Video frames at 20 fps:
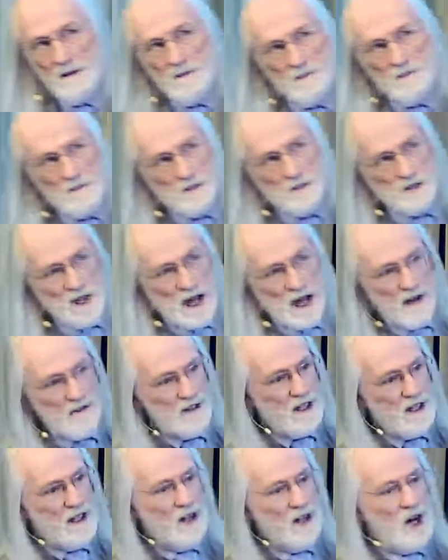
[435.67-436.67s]

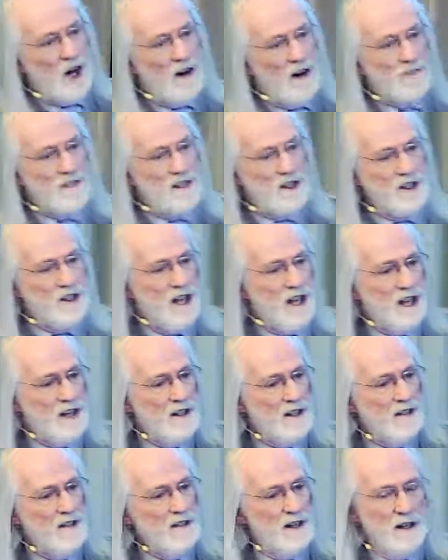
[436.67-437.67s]
siphoning off the data
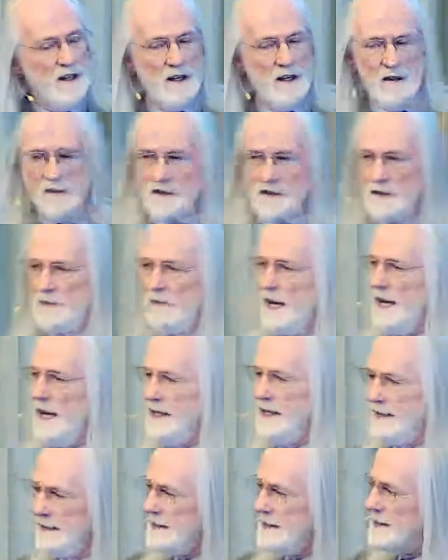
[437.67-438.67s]
of some
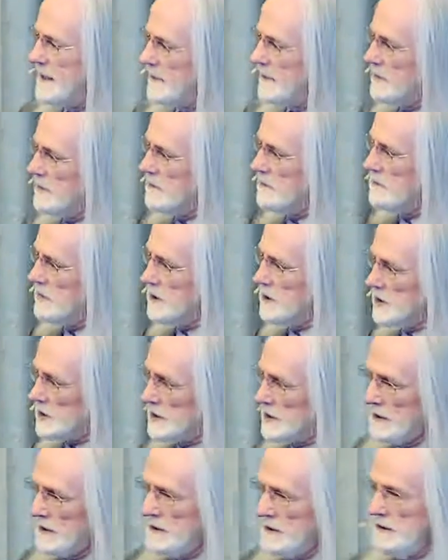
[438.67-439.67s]
87
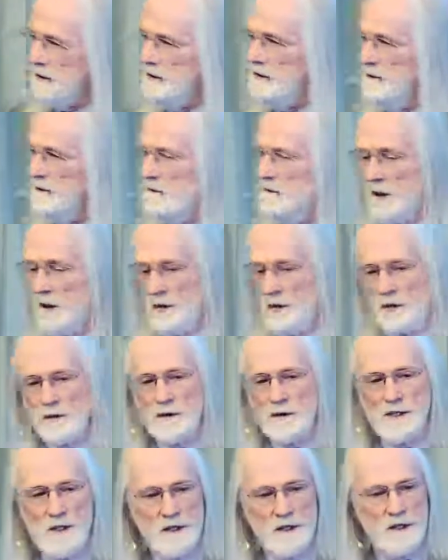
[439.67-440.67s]
million voters
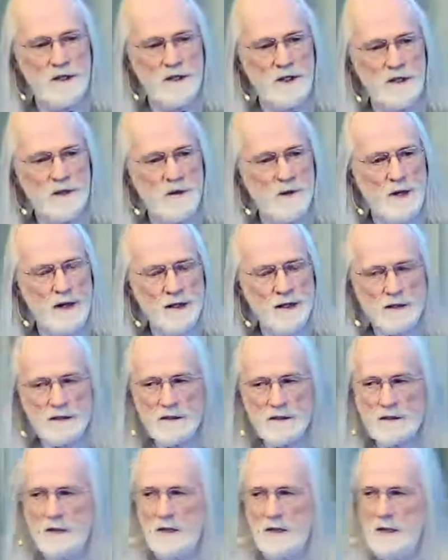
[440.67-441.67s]
here in the U.S.
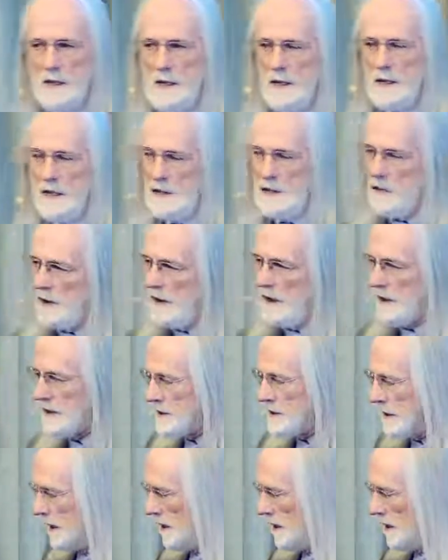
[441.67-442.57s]
We also